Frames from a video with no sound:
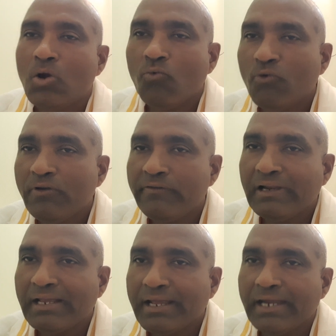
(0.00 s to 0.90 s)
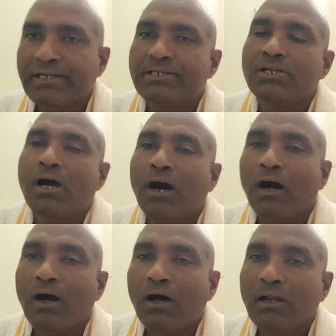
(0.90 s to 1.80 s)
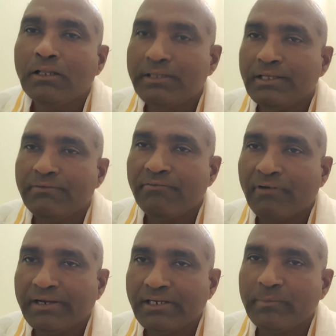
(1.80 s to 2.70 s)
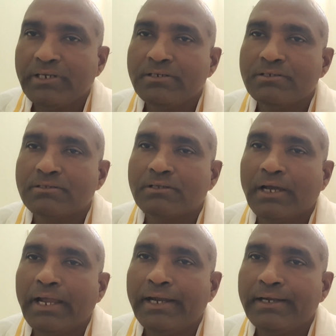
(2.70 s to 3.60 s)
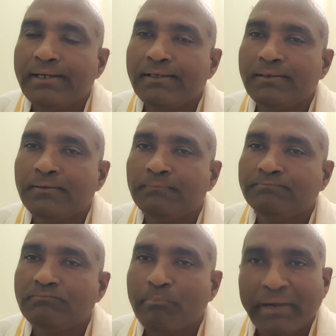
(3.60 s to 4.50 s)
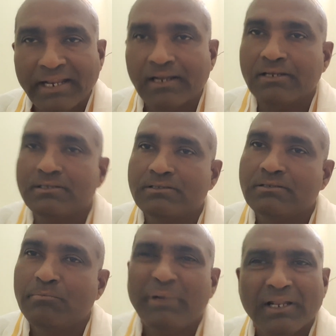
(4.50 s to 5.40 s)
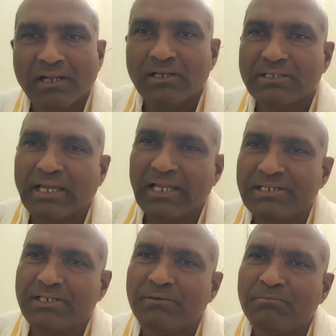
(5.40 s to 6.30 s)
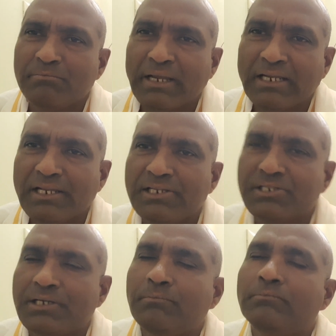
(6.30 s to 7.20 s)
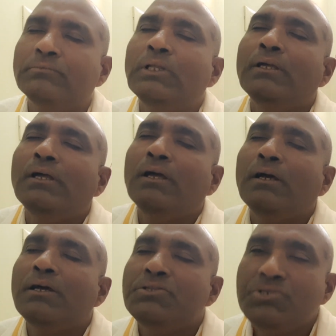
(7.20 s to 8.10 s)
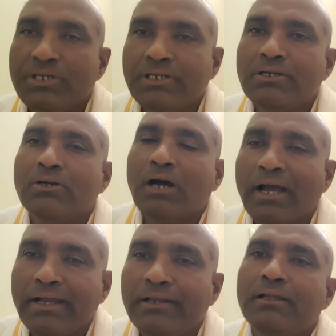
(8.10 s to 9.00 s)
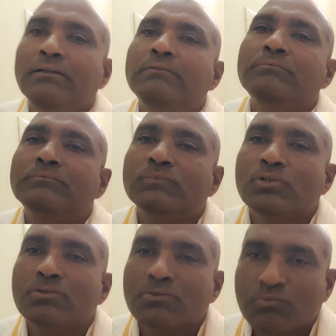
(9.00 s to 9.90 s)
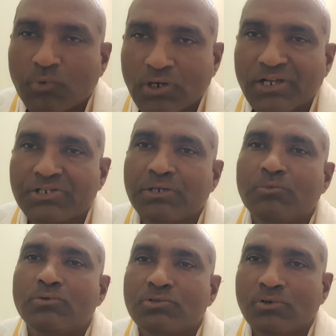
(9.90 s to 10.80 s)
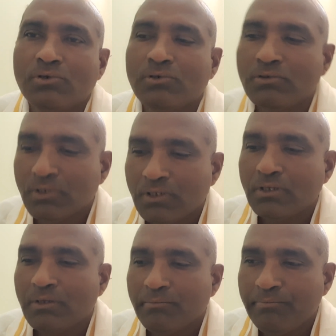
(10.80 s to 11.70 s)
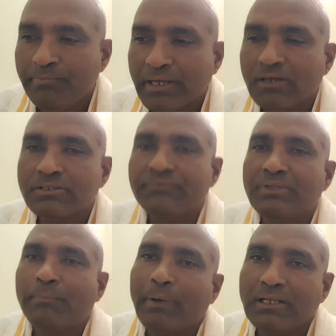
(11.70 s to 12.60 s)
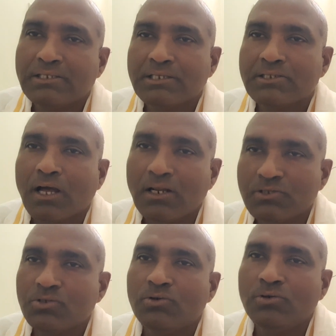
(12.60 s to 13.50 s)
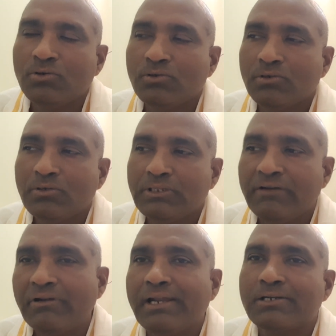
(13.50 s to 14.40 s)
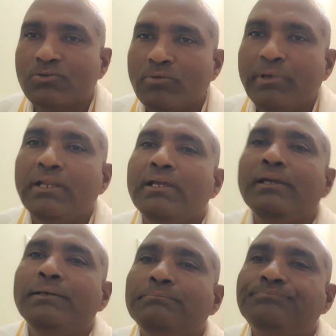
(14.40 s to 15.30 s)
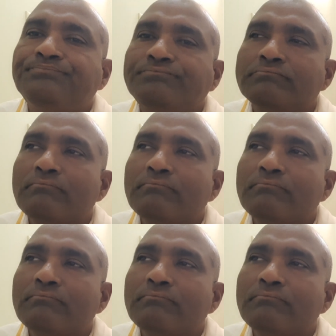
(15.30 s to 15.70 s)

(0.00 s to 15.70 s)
we will get all the vitamins and minerals, calcium, magnesium, zinc, iron, potassium. So because of the pulses also, they will get so many